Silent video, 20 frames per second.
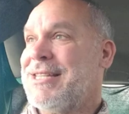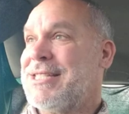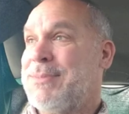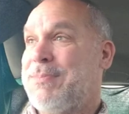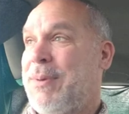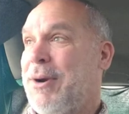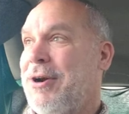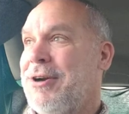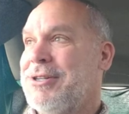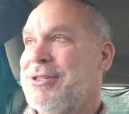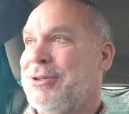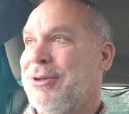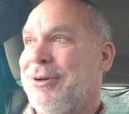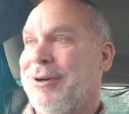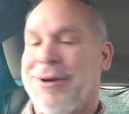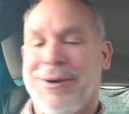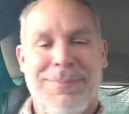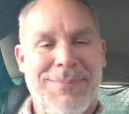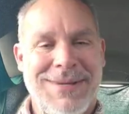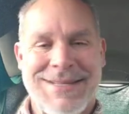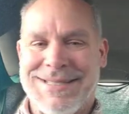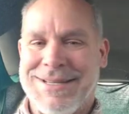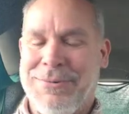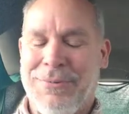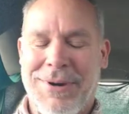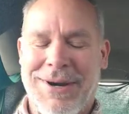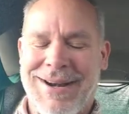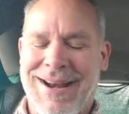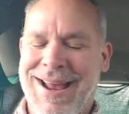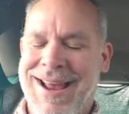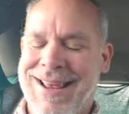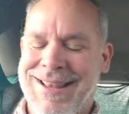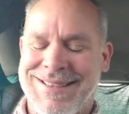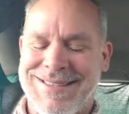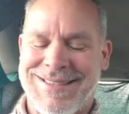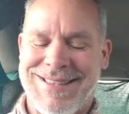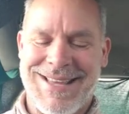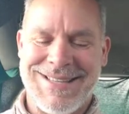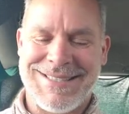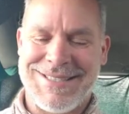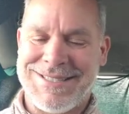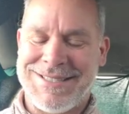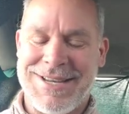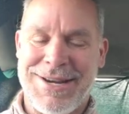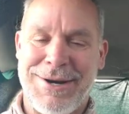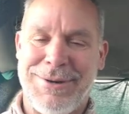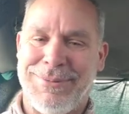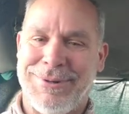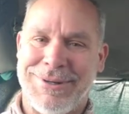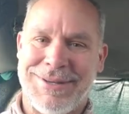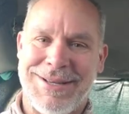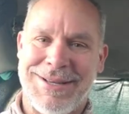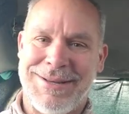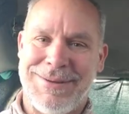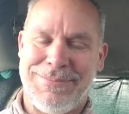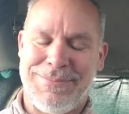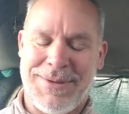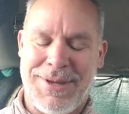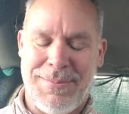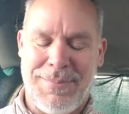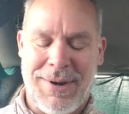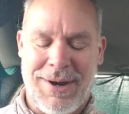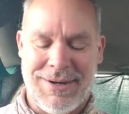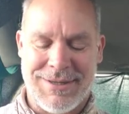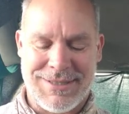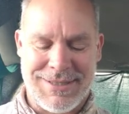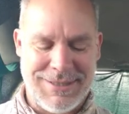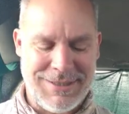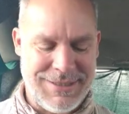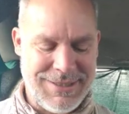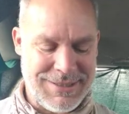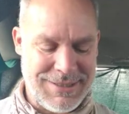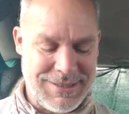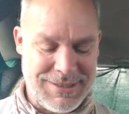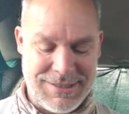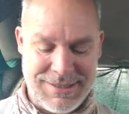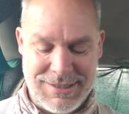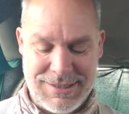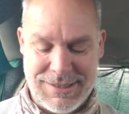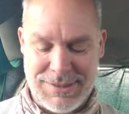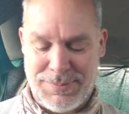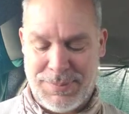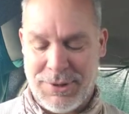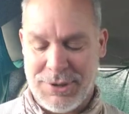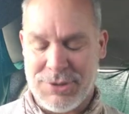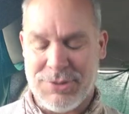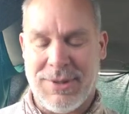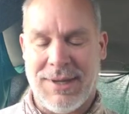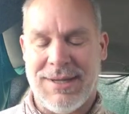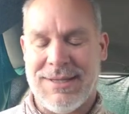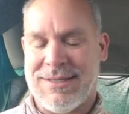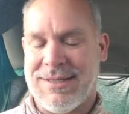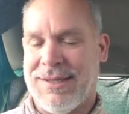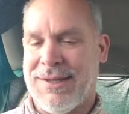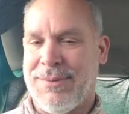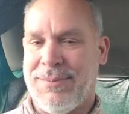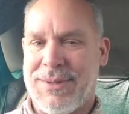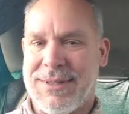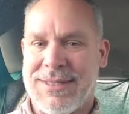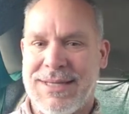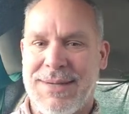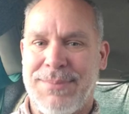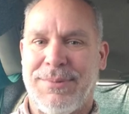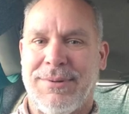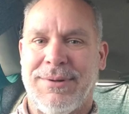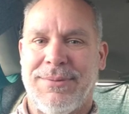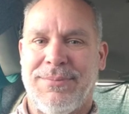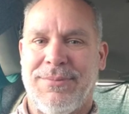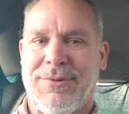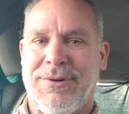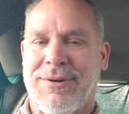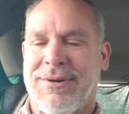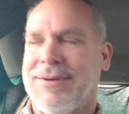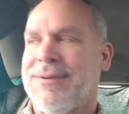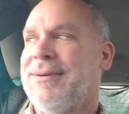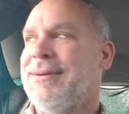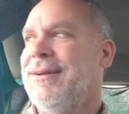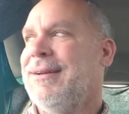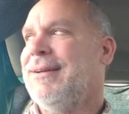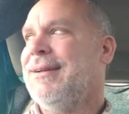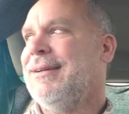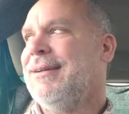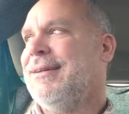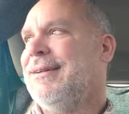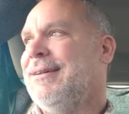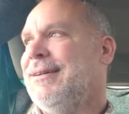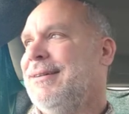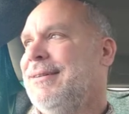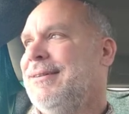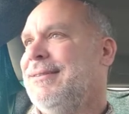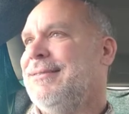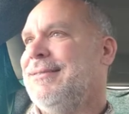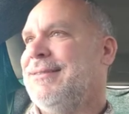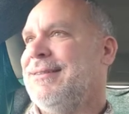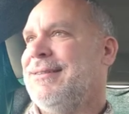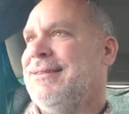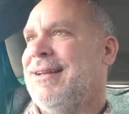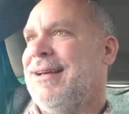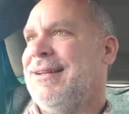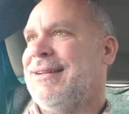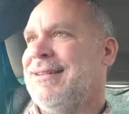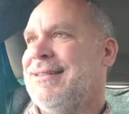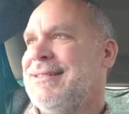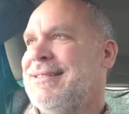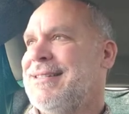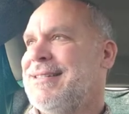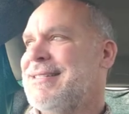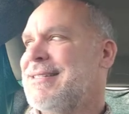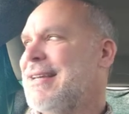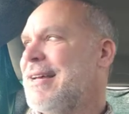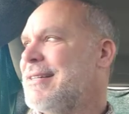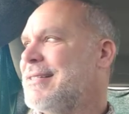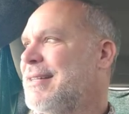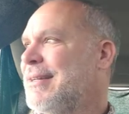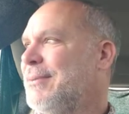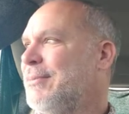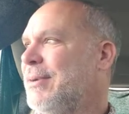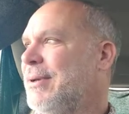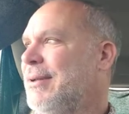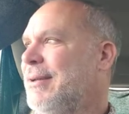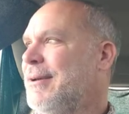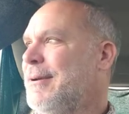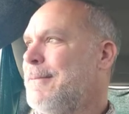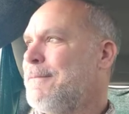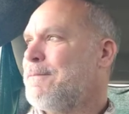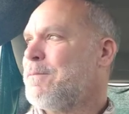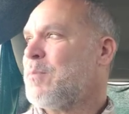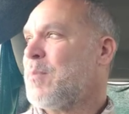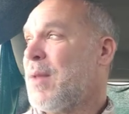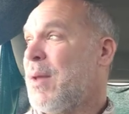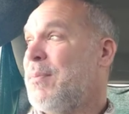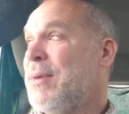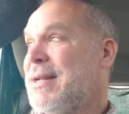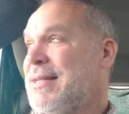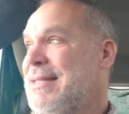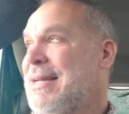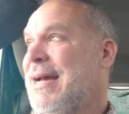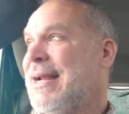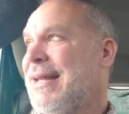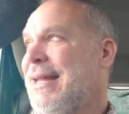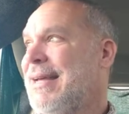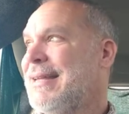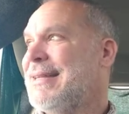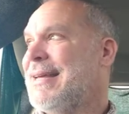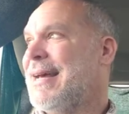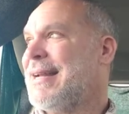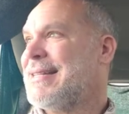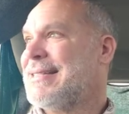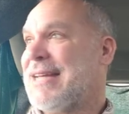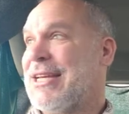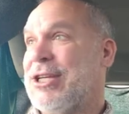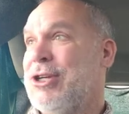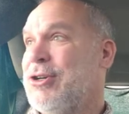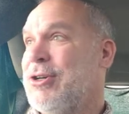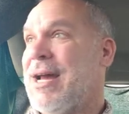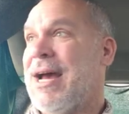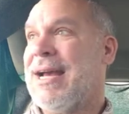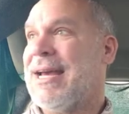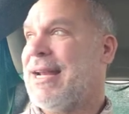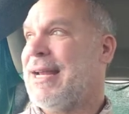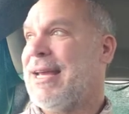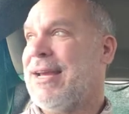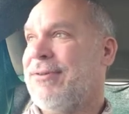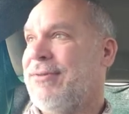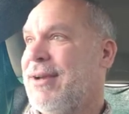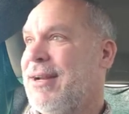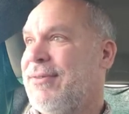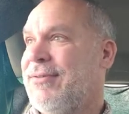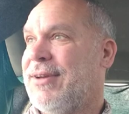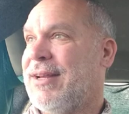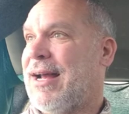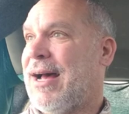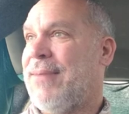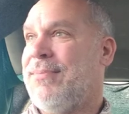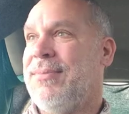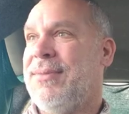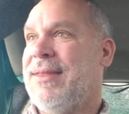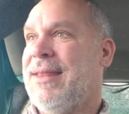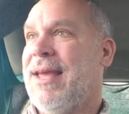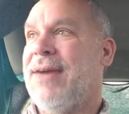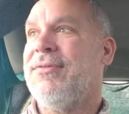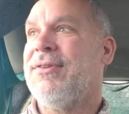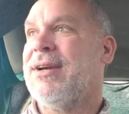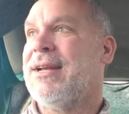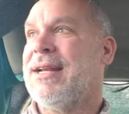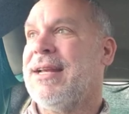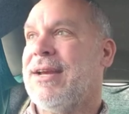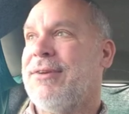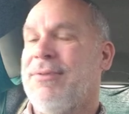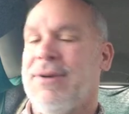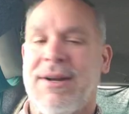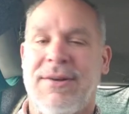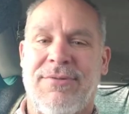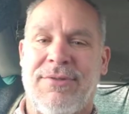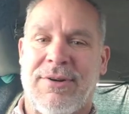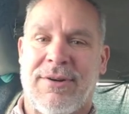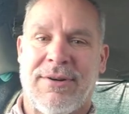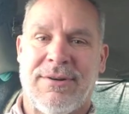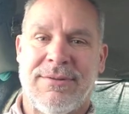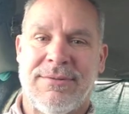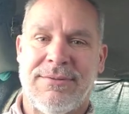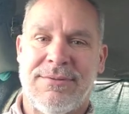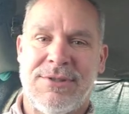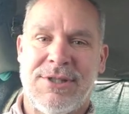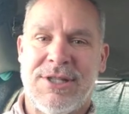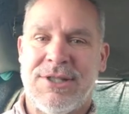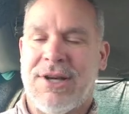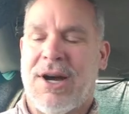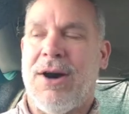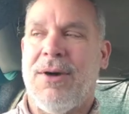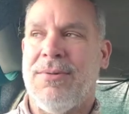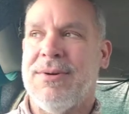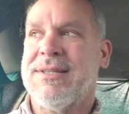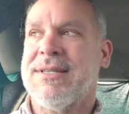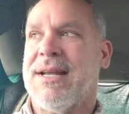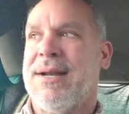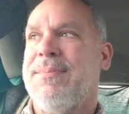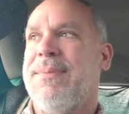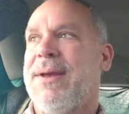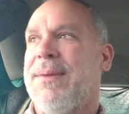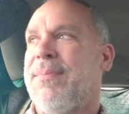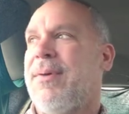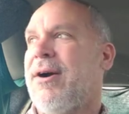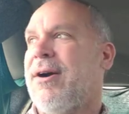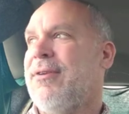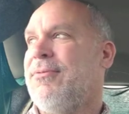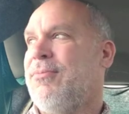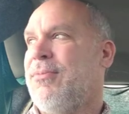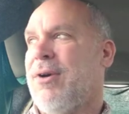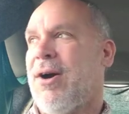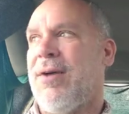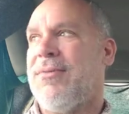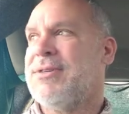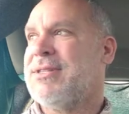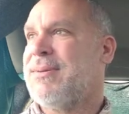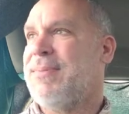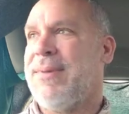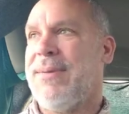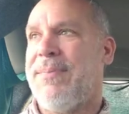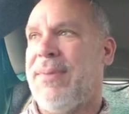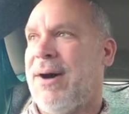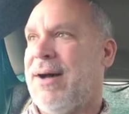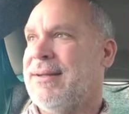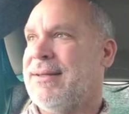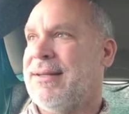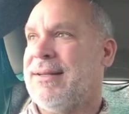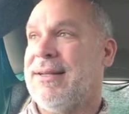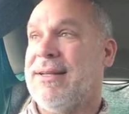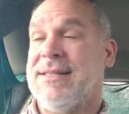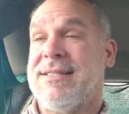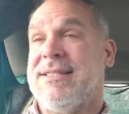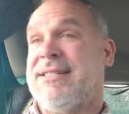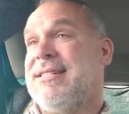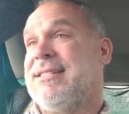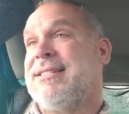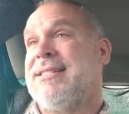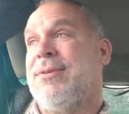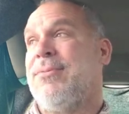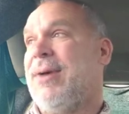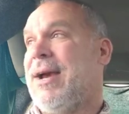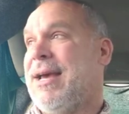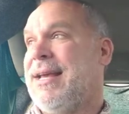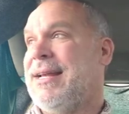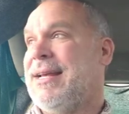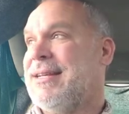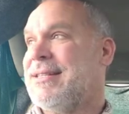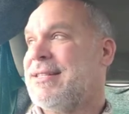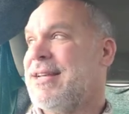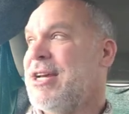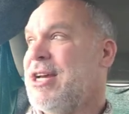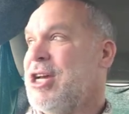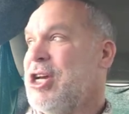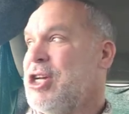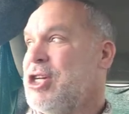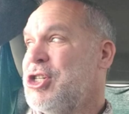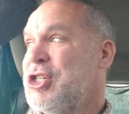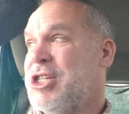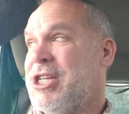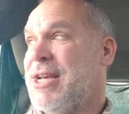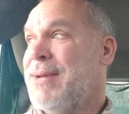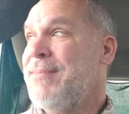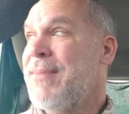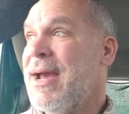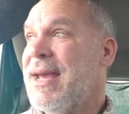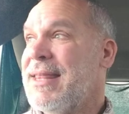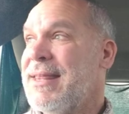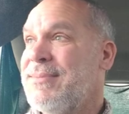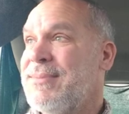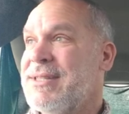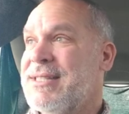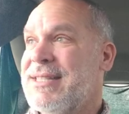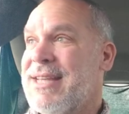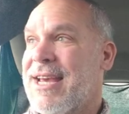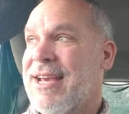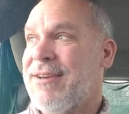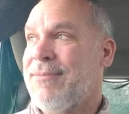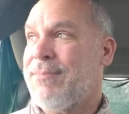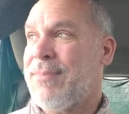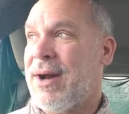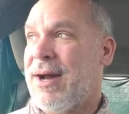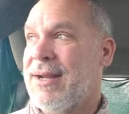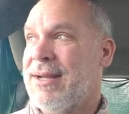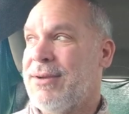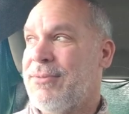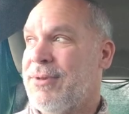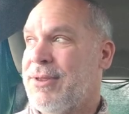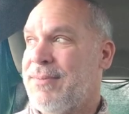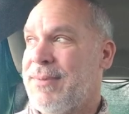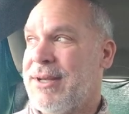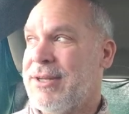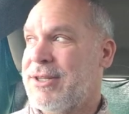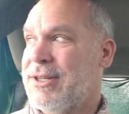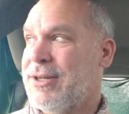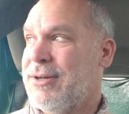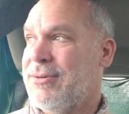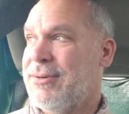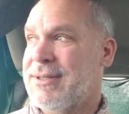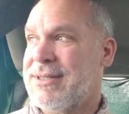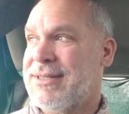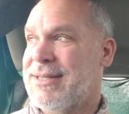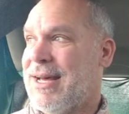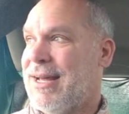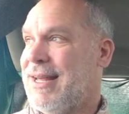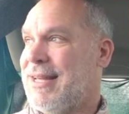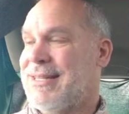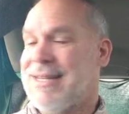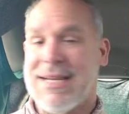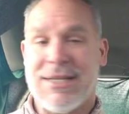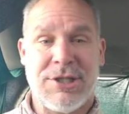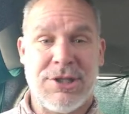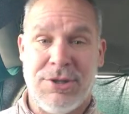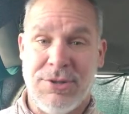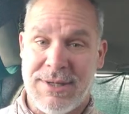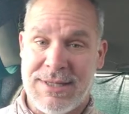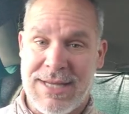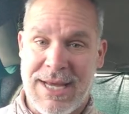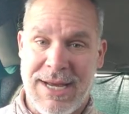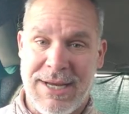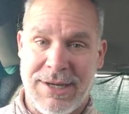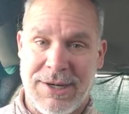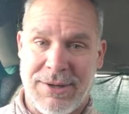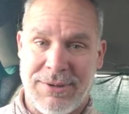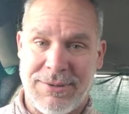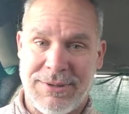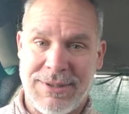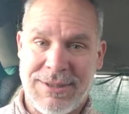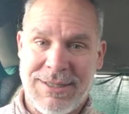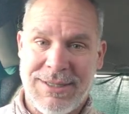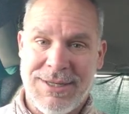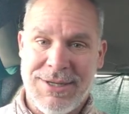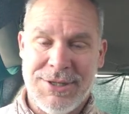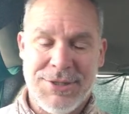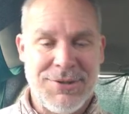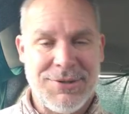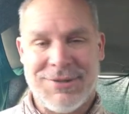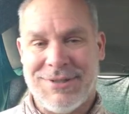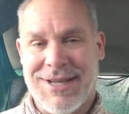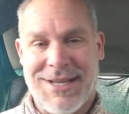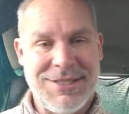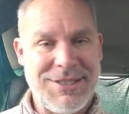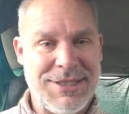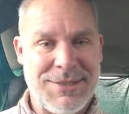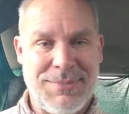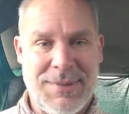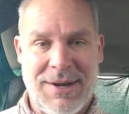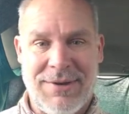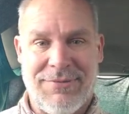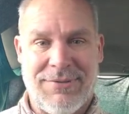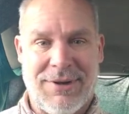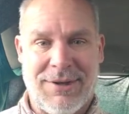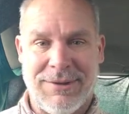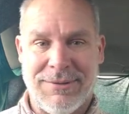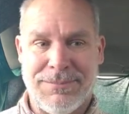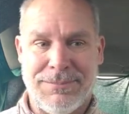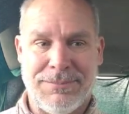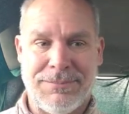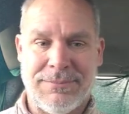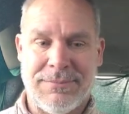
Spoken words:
spiritual herpes, and that's a terrible comparison, because it's spirituality is a little bit deeper and more not disgusting, but it's kind of like that. It's like, you're not going to get rid of it. I'm never going to get rid of her. She's always going to be a part. We're always going to be bonded. It's just the way it is. She made the mistake of bonding with me too. It takes two to tango, so it's not just my fault.